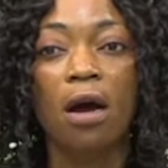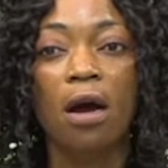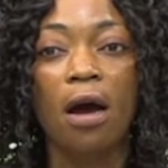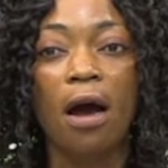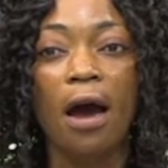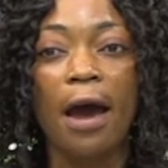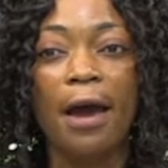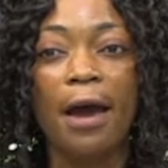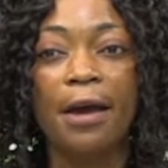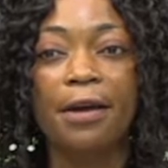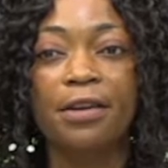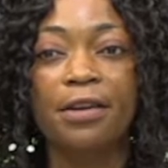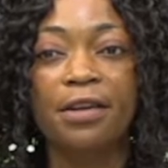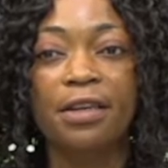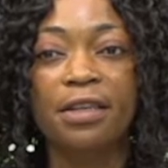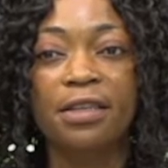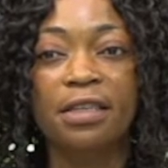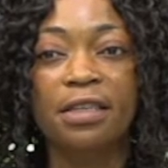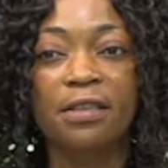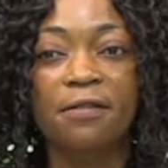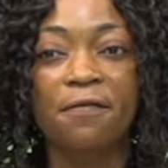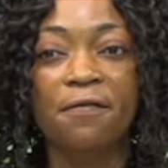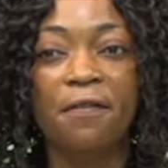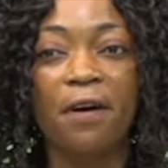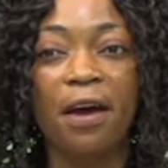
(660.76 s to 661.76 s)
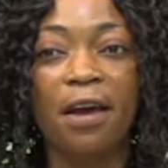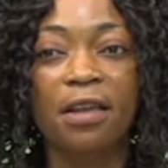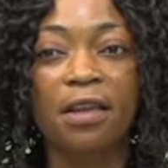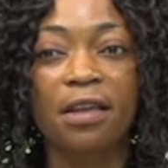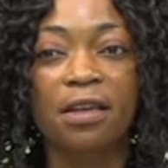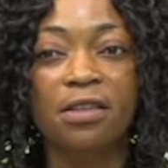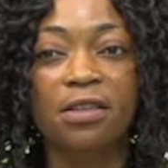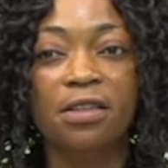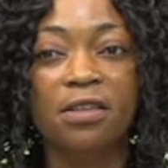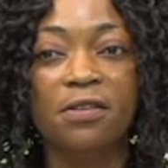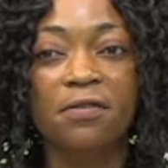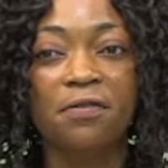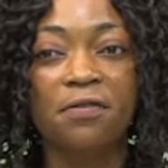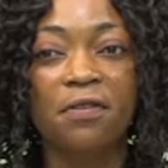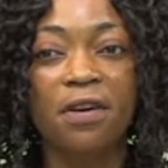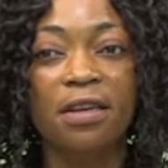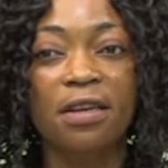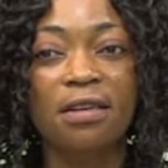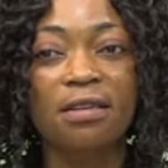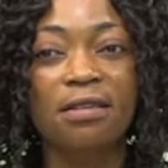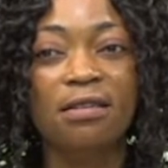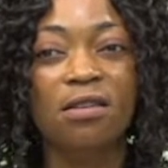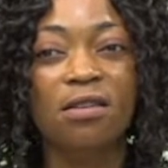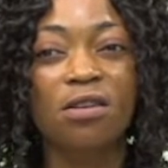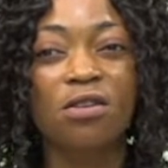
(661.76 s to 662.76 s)
Identify the
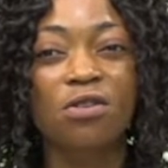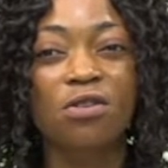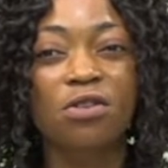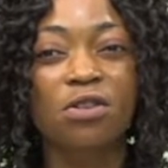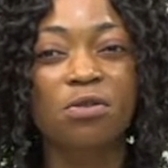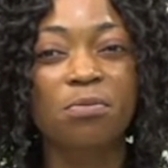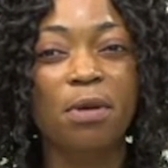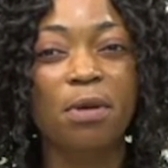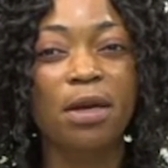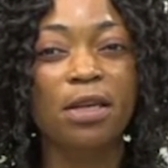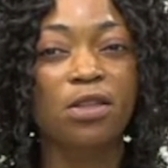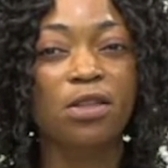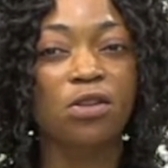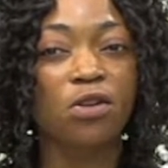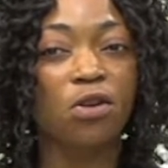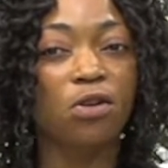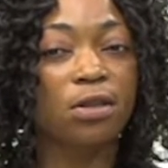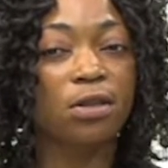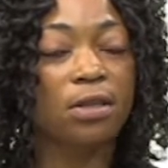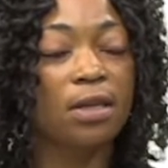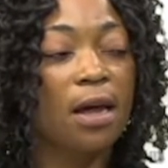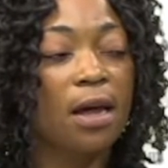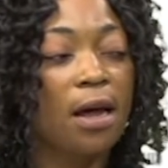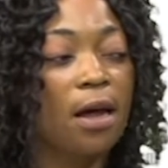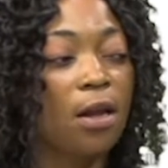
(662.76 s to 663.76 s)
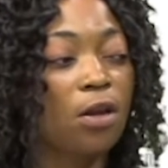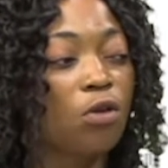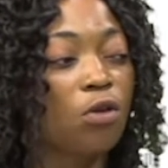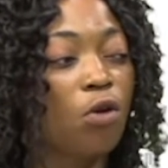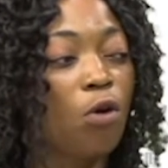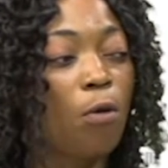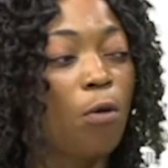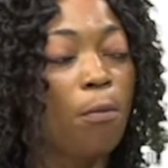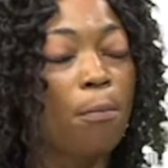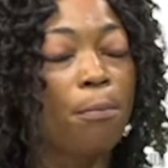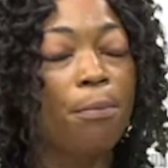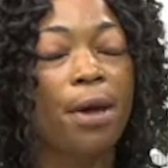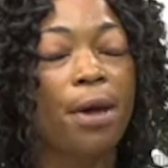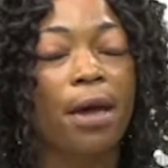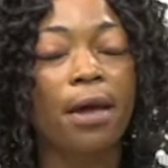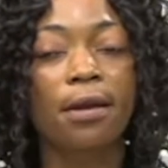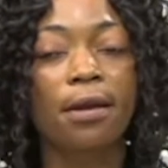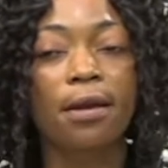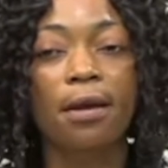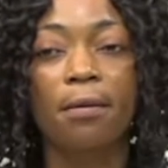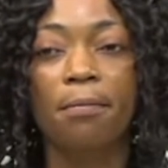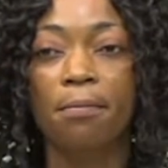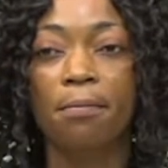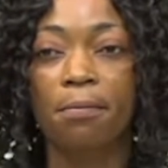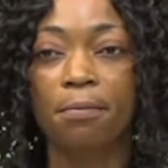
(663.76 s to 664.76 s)
different sales methods and compare
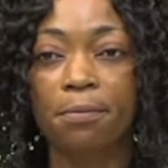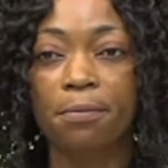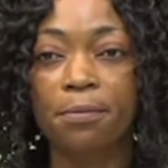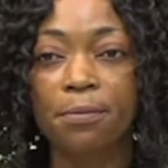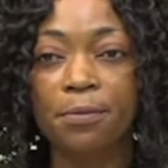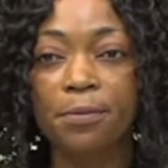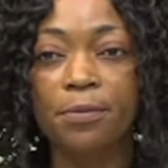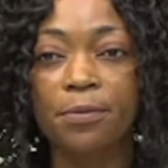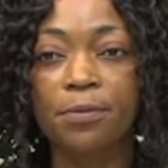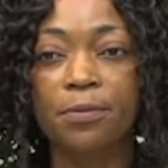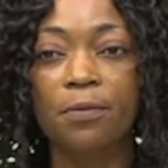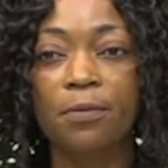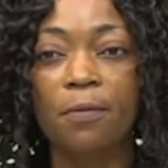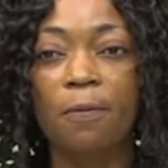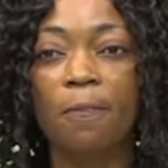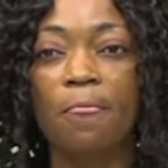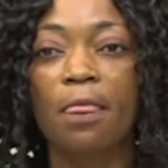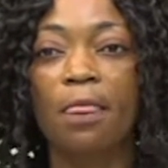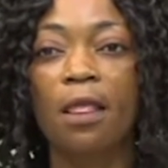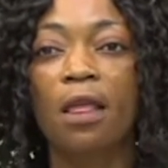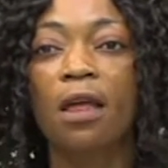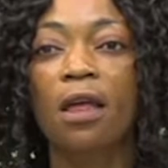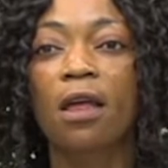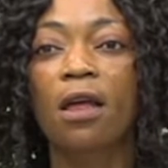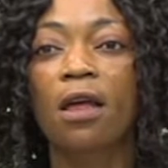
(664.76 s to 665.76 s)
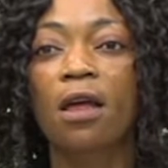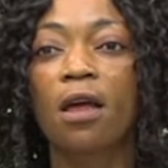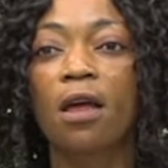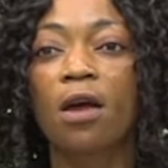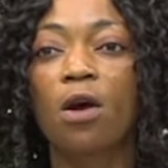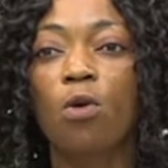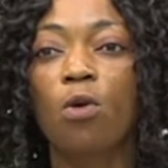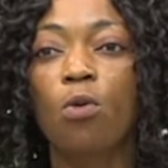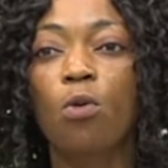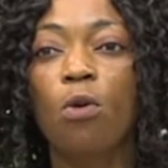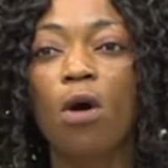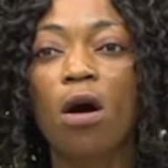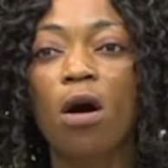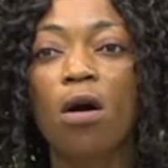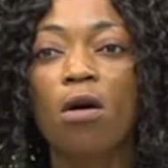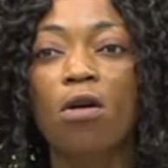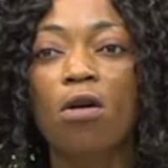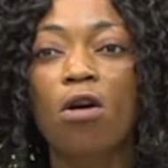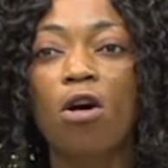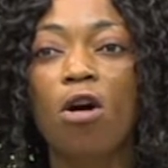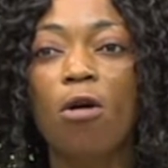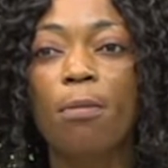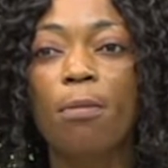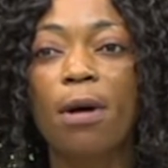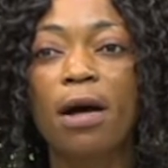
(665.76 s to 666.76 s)
them.
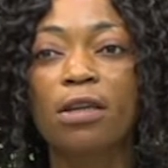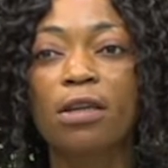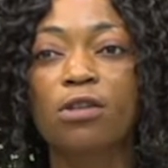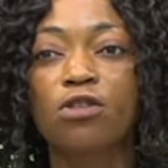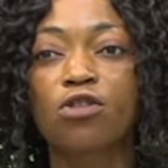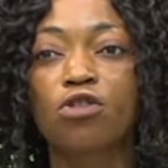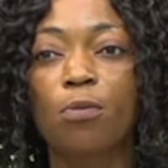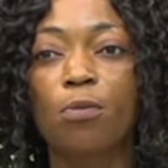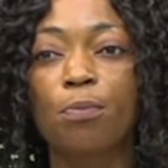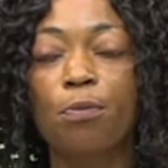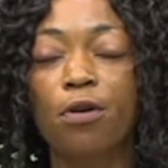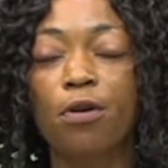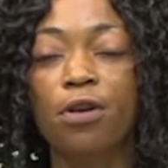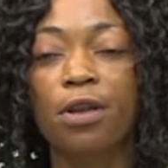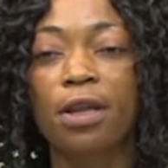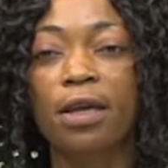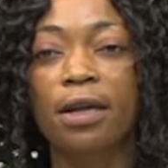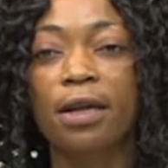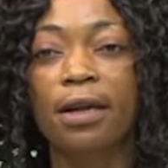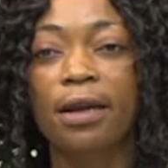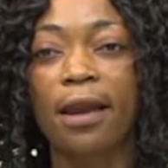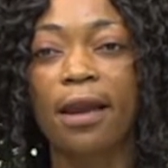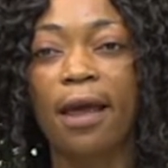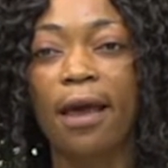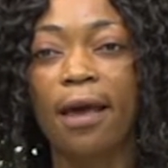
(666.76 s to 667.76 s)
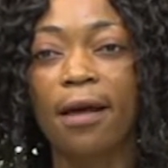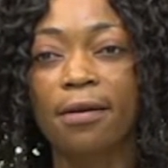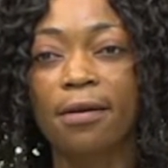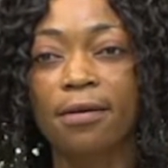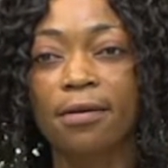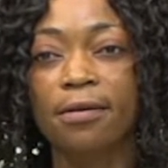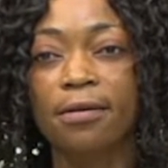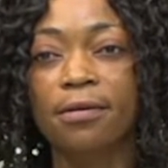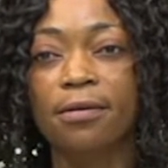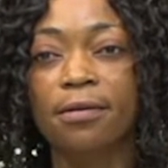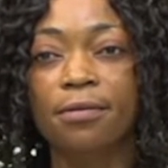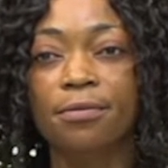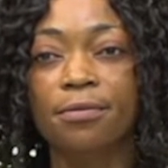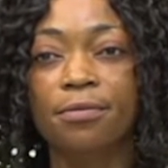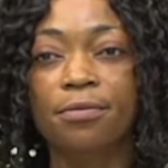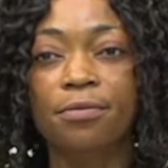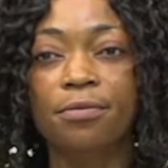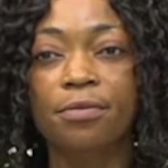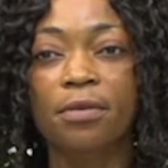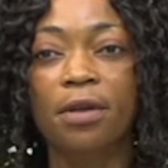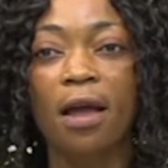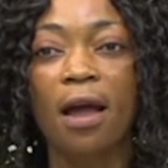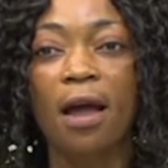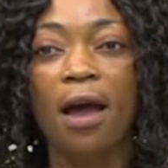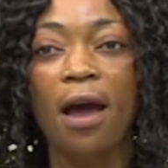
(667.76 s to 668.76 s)
Welcome and support the client.
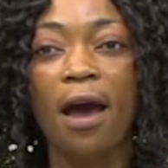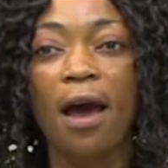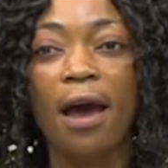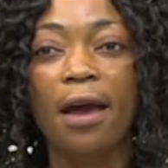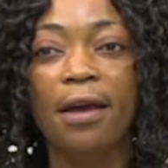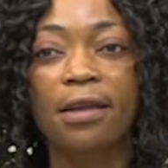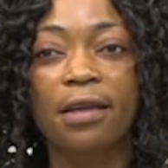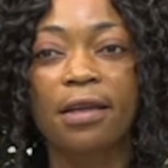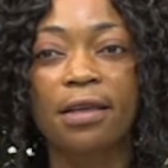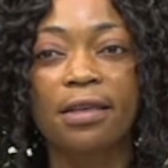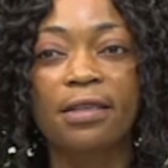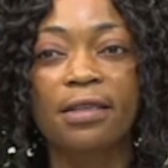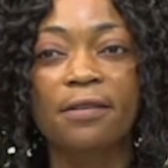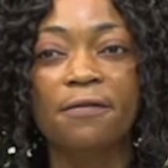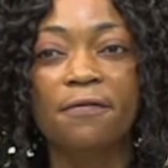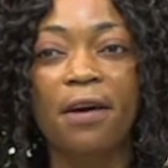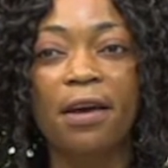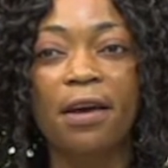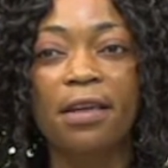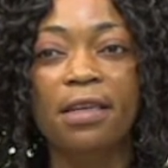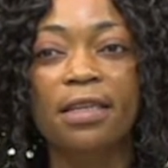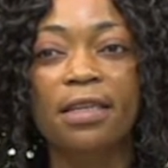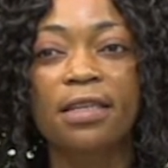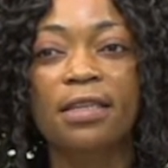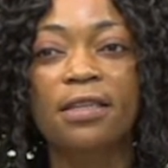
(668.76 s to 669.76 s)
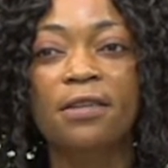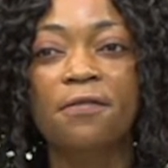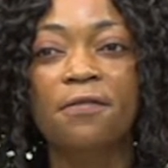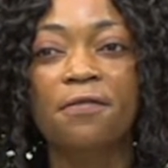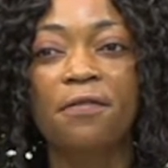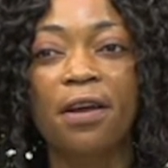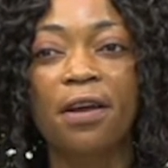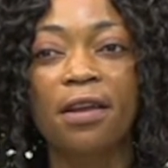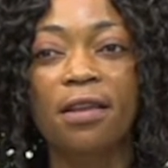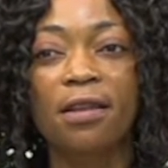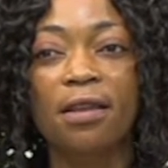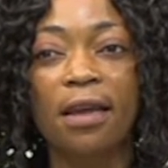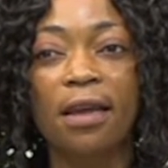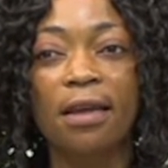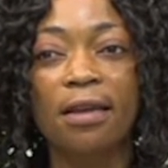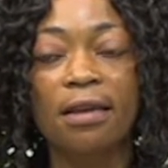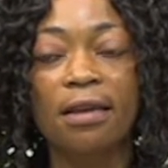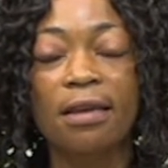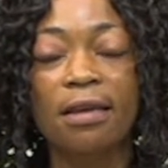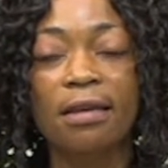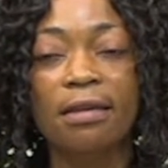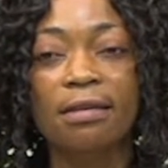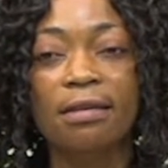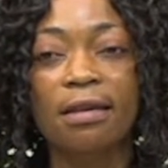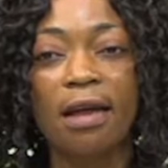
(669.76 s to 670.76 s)
Identify the different
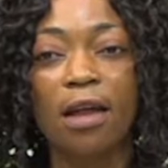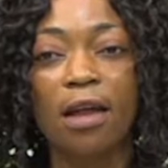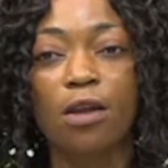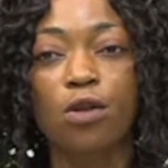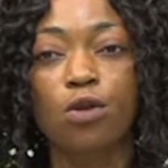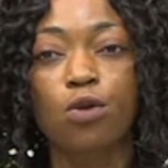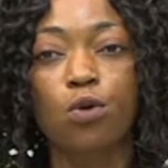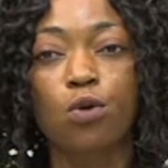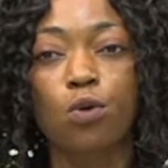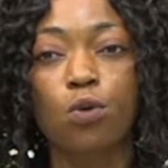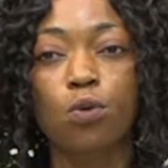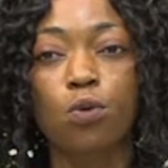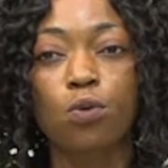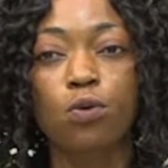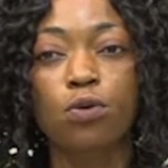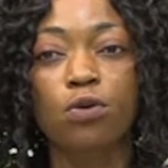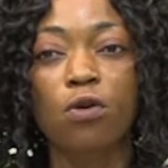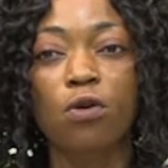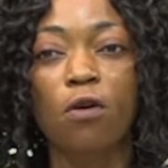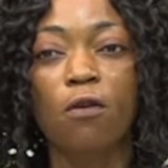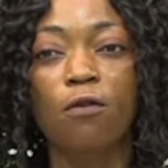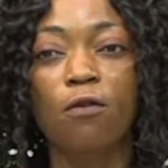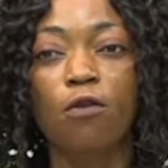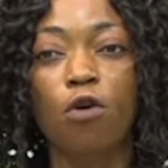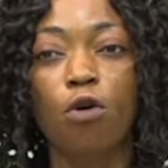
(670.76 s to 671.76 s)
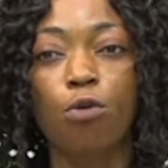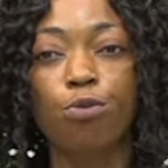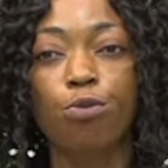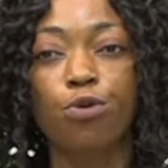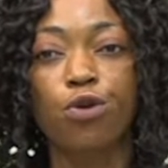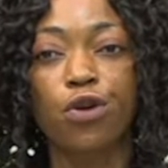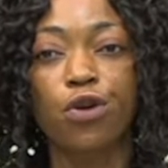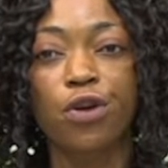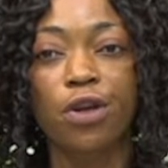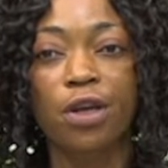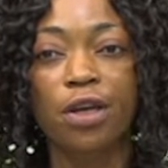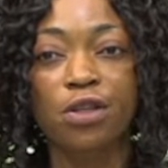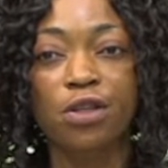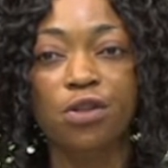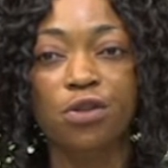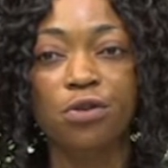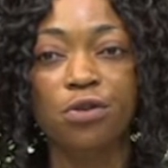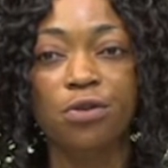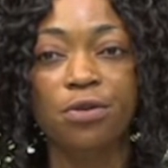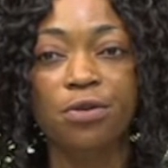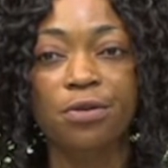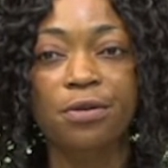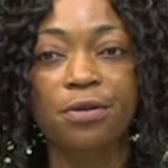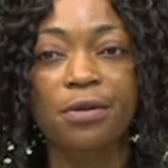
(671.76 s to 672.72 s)
techniques and tools of communication.